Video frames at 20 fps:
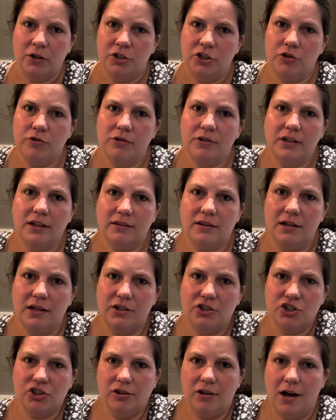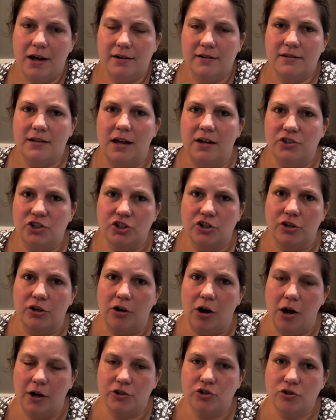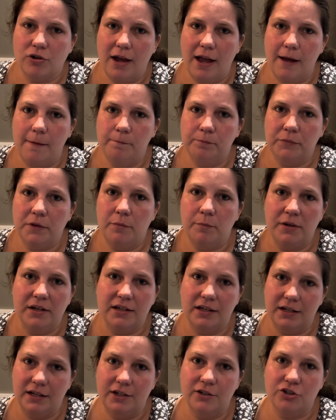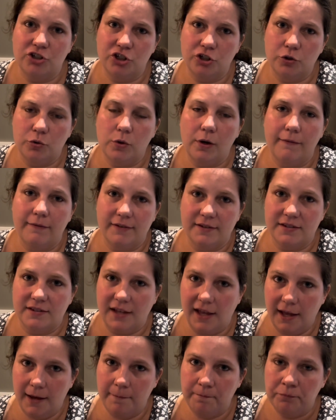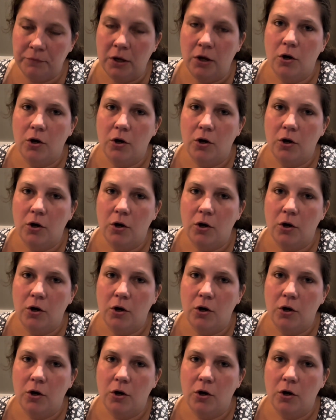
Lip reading: You can get the enchiladas as your entree and pick any 2 of the same,